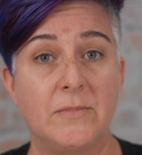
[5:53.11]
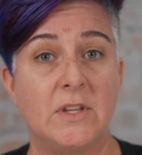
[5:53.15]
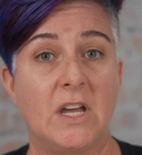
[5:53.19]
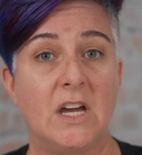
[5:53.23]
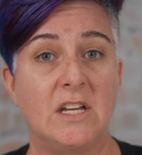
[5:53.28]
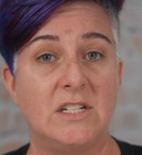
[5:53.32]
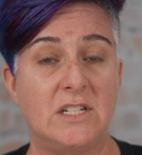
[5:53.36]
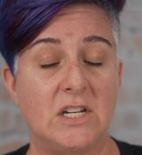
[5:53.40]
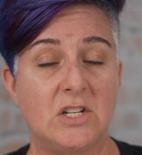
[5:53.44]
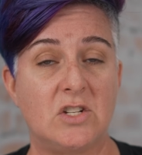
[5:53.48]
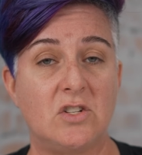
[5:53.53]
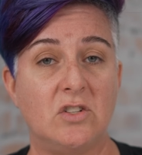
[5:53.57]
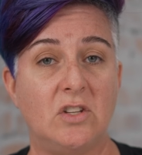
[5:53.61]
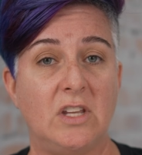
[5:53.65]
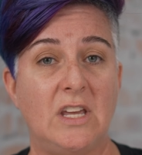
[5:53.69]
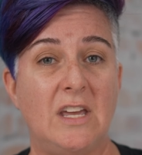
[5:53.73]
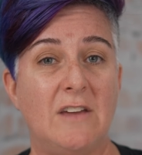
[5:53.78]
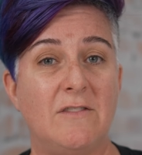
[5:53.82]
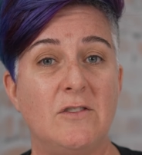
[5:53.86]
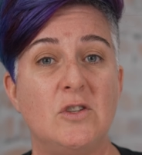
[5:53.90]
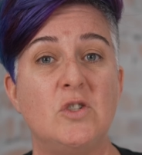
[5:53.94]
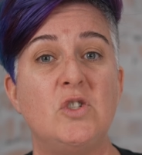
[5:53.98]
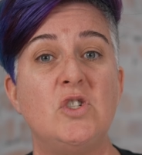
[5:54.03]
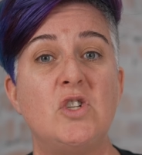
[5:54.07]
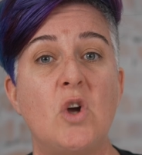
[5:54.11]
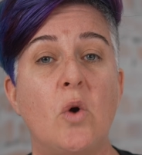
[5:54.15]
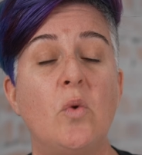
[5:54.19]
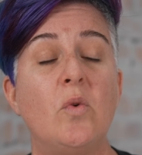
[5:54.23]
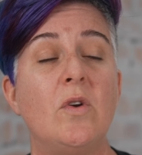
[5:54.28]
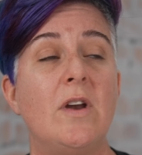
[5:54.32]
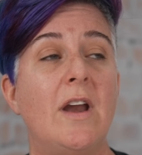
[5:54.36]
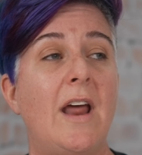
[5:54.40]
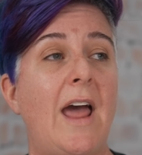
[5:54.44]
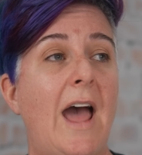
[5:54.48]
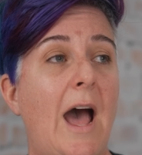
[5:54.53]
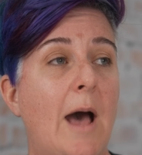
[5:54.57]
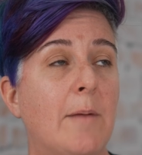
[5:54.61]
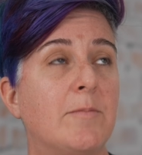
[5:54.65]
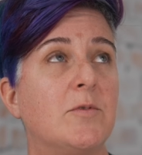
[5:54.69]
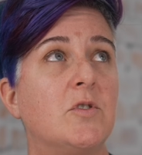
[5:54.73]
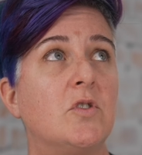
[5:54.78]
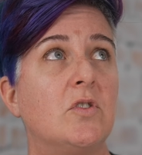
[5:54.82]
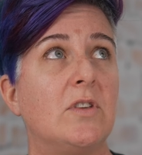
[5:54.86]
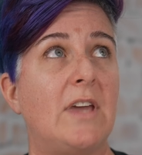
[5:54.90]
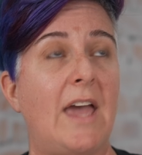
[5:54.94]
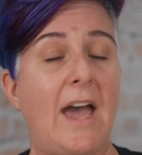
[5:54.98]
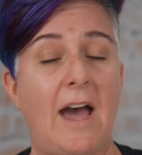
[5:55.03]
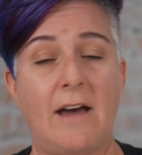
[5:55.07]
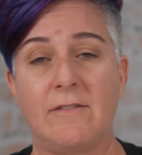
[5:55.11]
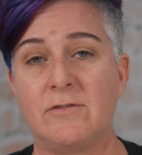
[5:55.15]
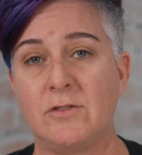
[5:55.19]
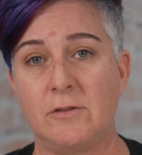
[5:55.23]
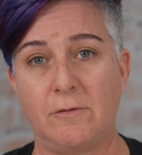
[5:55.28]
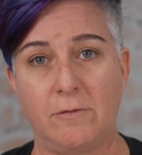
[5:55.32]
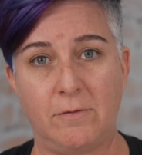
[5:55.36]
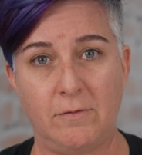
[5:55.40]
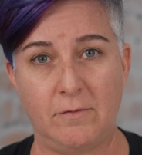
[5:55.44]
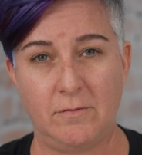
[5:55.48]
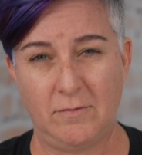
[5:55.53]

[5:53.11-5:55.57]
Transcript: Additionally, if you don't absolutely have to